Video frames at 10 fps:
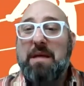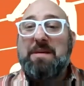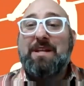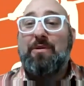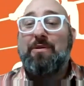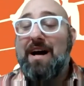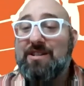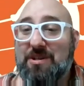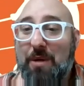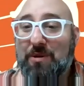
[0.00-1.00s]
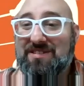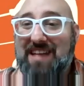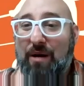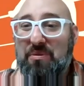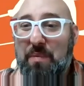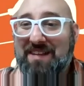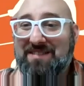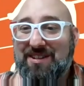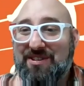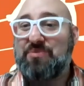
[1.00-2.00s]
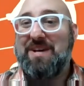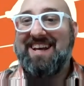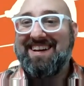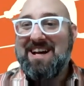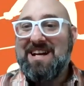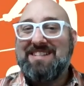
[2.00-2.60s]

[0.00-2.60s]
Maybe turn on some old Southwest this week.